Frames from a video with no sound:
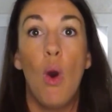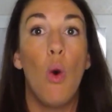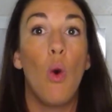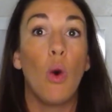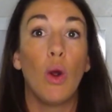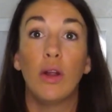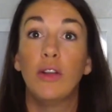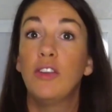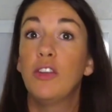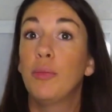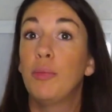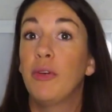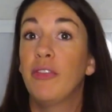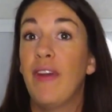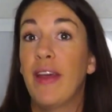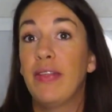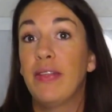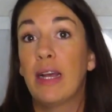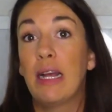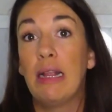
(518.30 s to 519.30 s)
or to
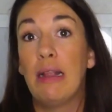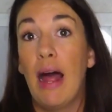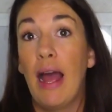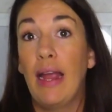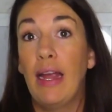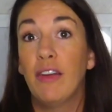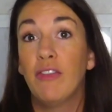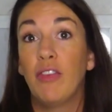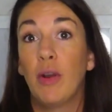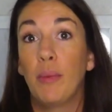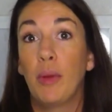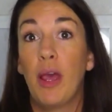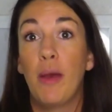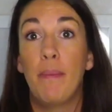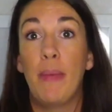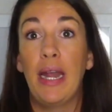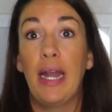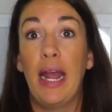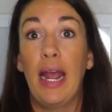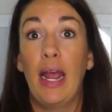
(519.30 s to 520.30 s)
prevent the client from
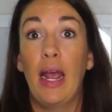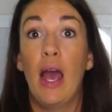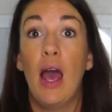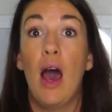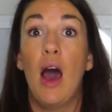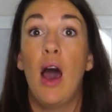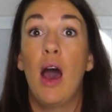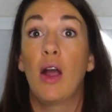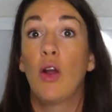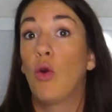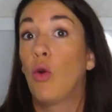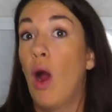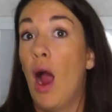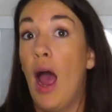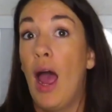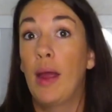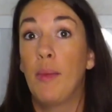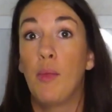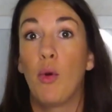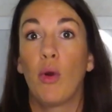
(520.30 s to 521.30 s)
committing a
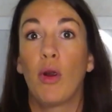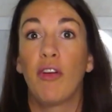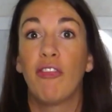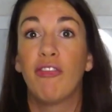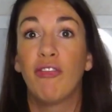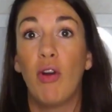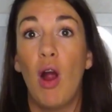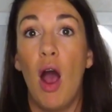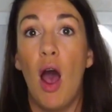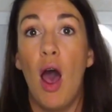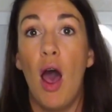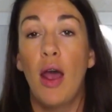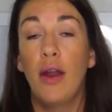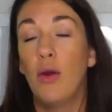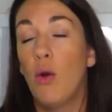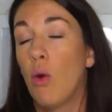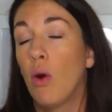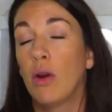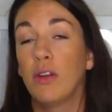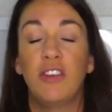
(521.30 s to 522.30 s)
crime or a
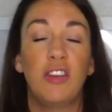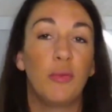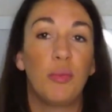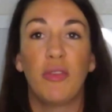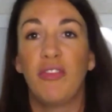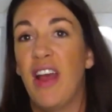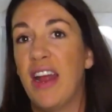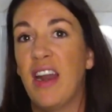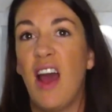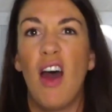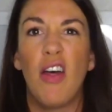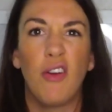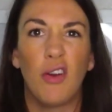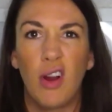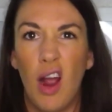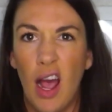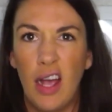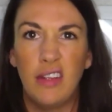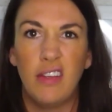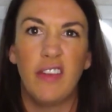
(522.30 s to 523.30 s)
fraud, or to prevent
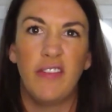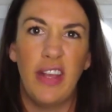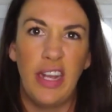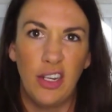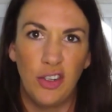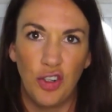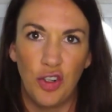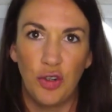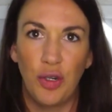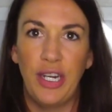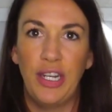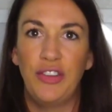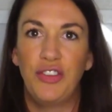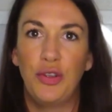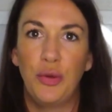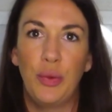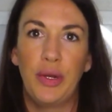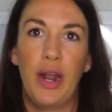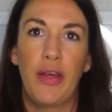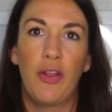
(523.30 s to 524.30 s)
other kinds of injury
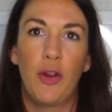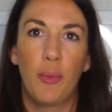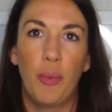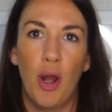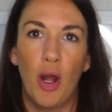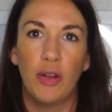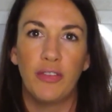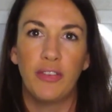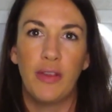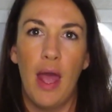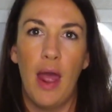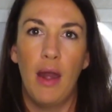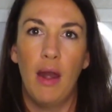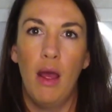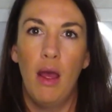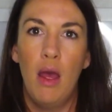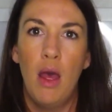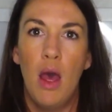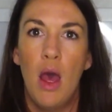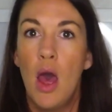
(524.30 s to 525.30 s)
to another person.
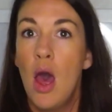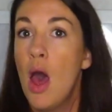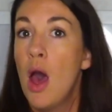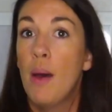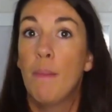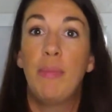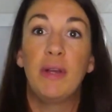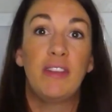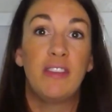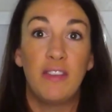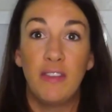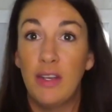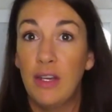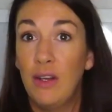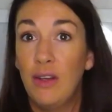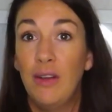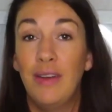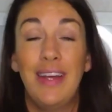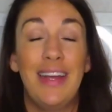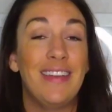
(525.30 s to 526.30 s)
But
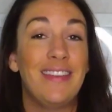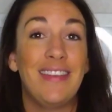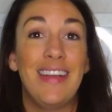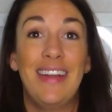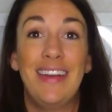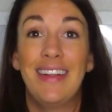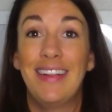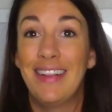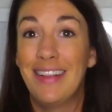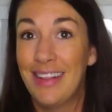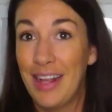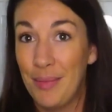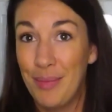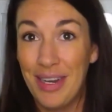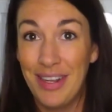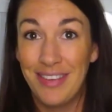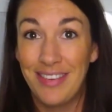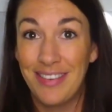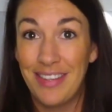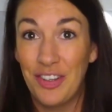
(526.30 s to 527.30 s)
still, it's in
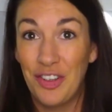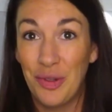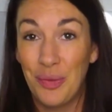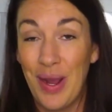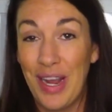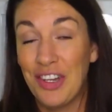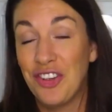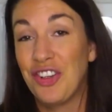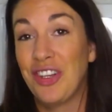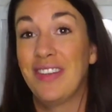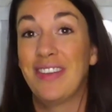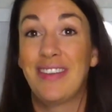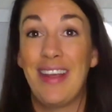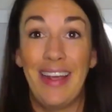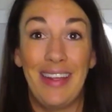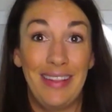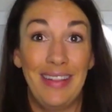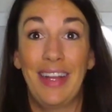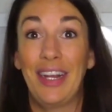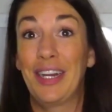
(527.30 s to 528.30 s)
limited
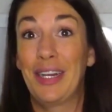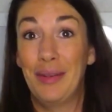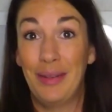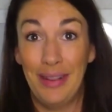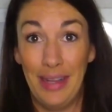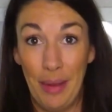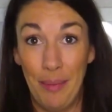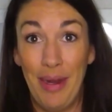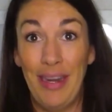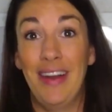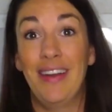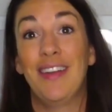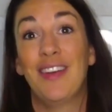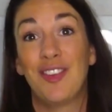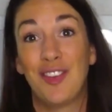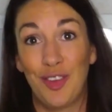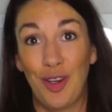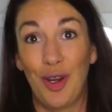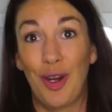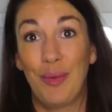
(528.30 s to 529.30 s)
situations and limited
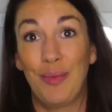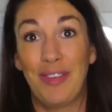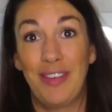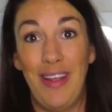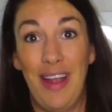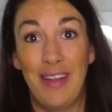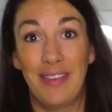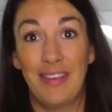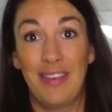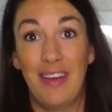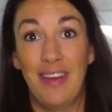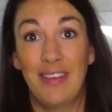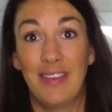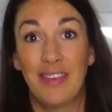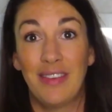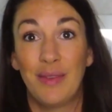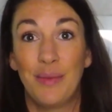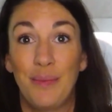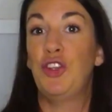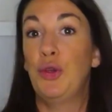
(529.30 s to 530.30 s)

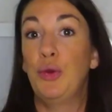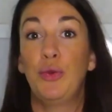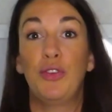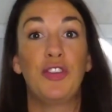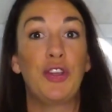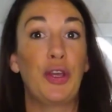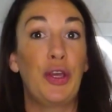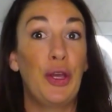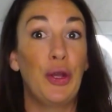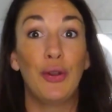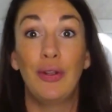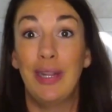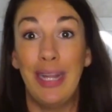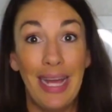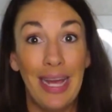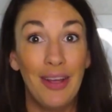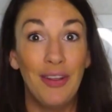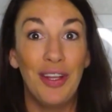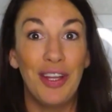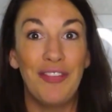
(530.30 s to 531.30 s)
circumstances. To secure
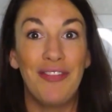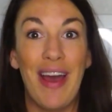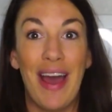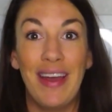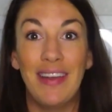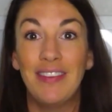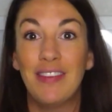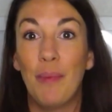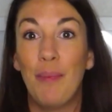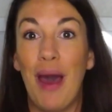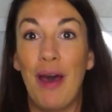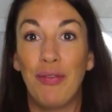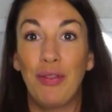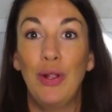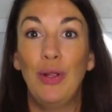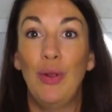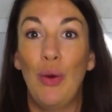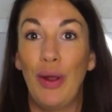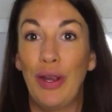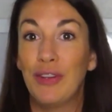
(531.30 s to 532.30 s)
legal advice
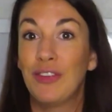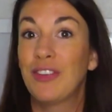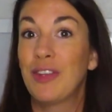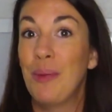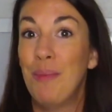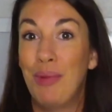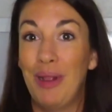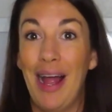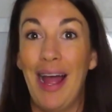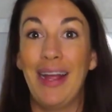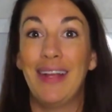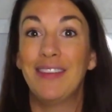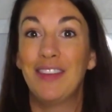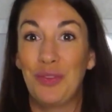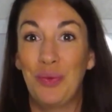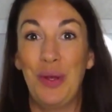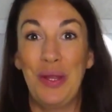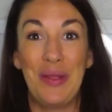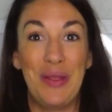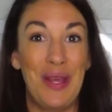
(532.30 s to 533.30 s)
about the lawyer's
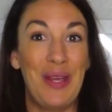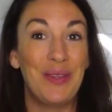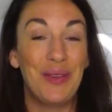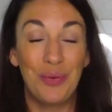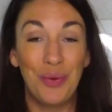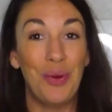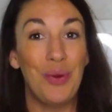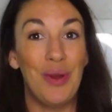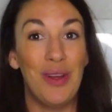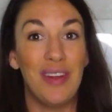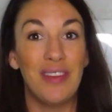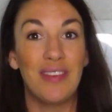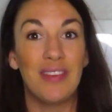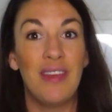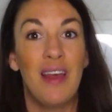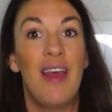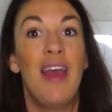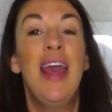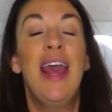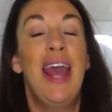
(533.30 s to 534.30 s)
compliance with these rules.